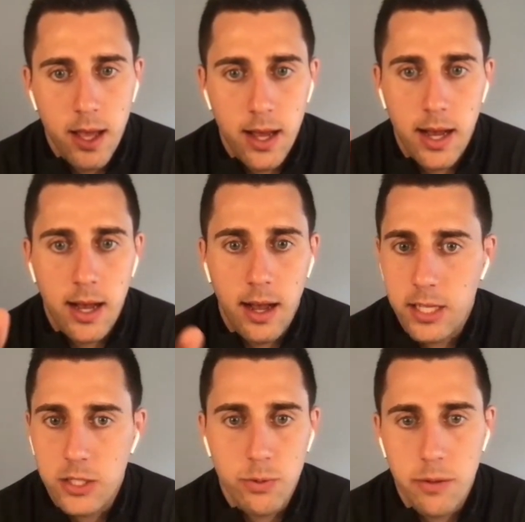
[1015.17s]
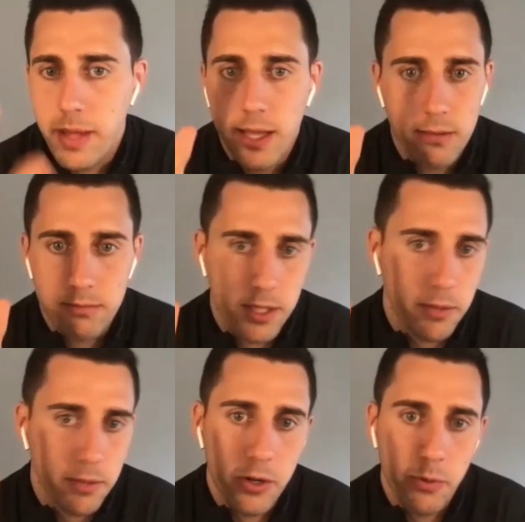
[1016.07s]
Uh, I just want to make
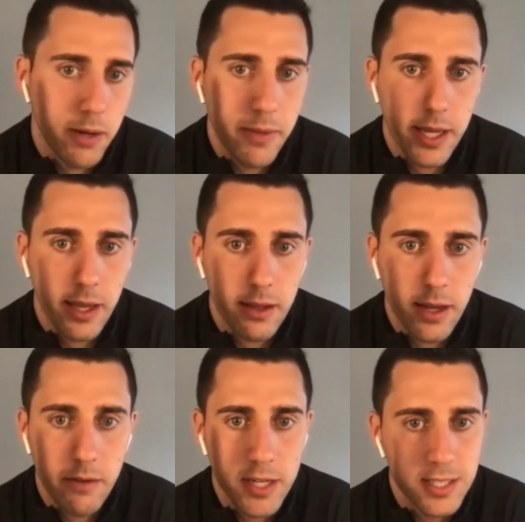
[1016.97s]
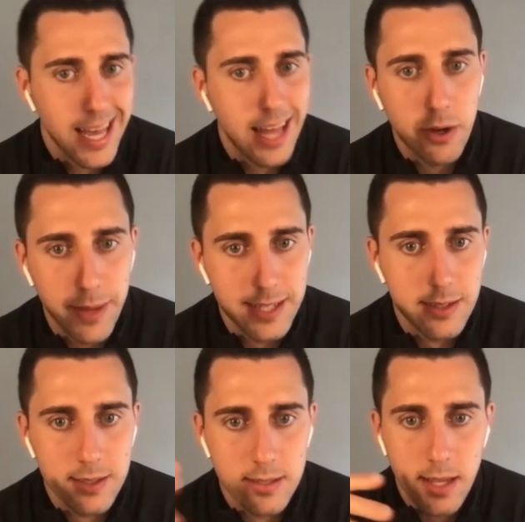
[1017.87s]
similar to what I'm making kind of on a salary
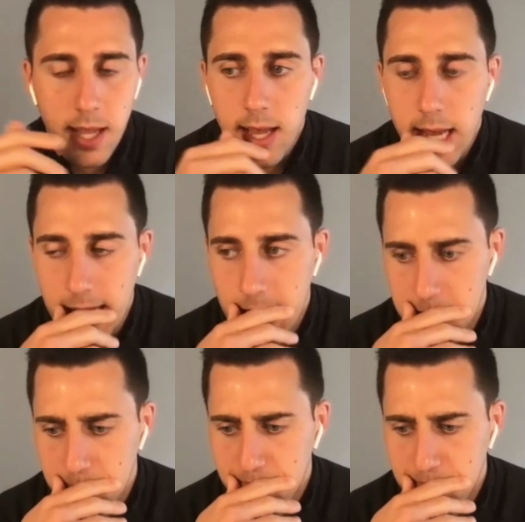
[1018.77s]
basis um,